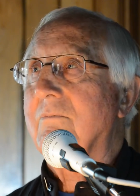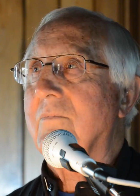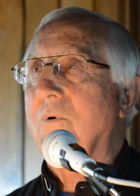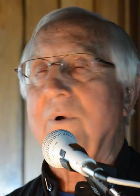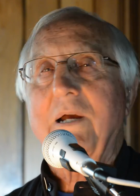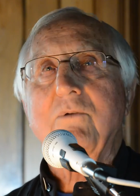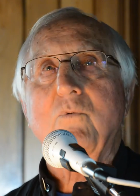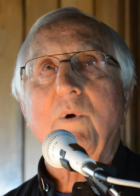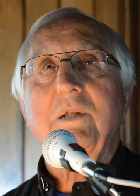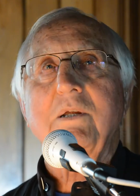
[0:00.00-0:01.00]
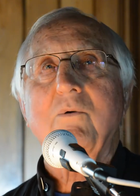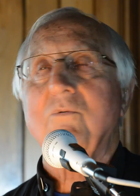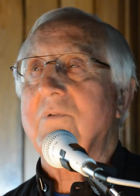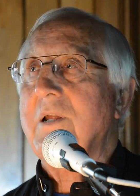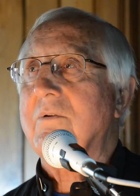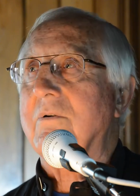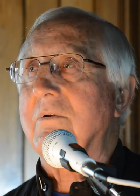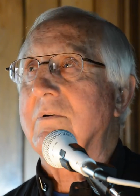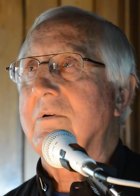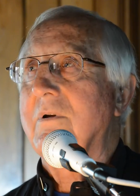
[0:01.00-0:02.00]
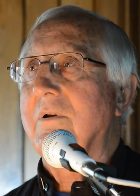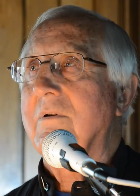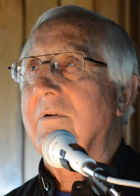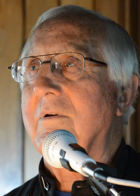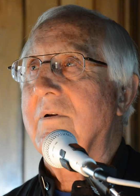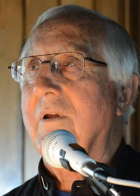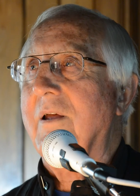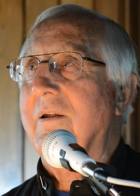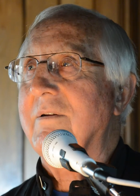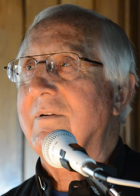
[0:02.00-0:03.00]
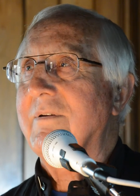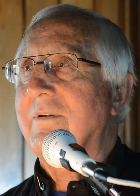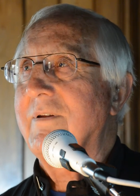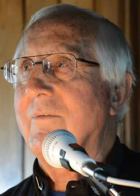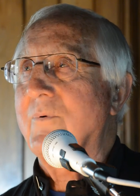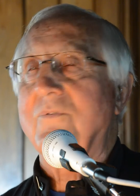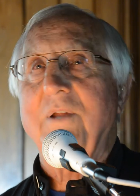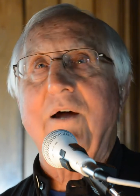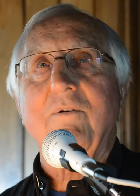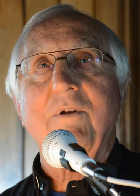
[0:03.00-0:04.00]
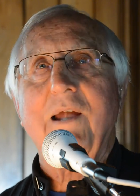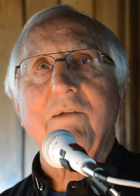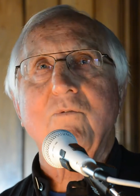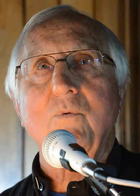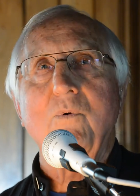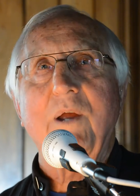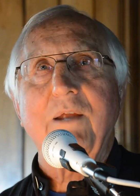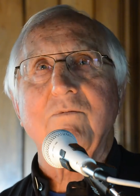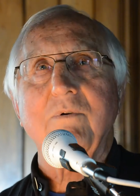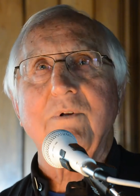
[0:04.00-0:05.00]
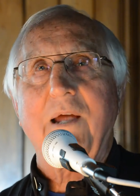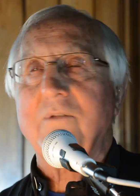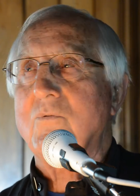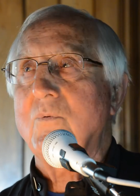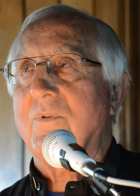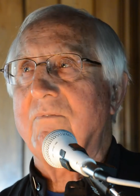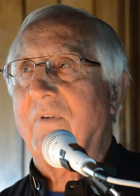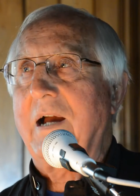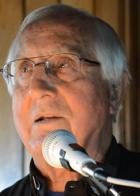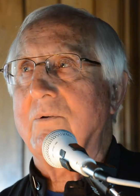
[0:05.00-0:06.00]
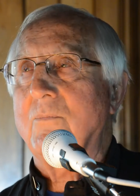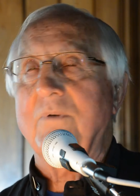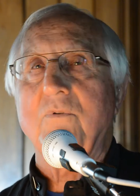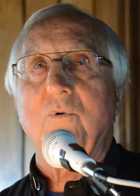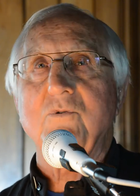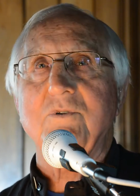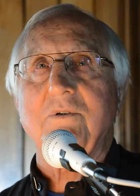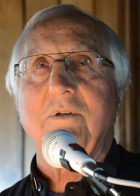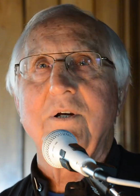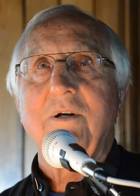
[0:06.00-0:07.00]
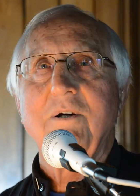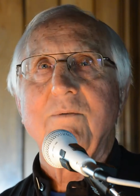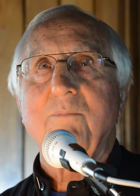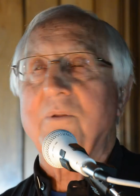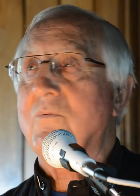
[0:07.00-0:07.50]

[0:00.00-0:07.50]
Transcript: going on 20 years later. And it was done not through hatred, not through the violent revolution, but